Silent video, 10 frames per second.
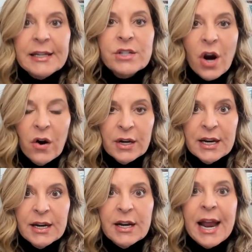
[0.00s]

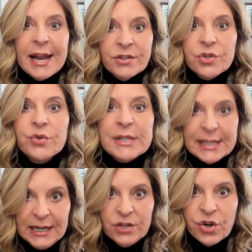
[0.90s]
targeted and
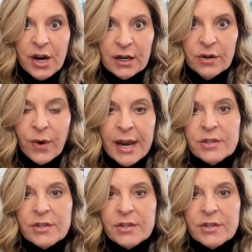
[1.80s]
strategic, right?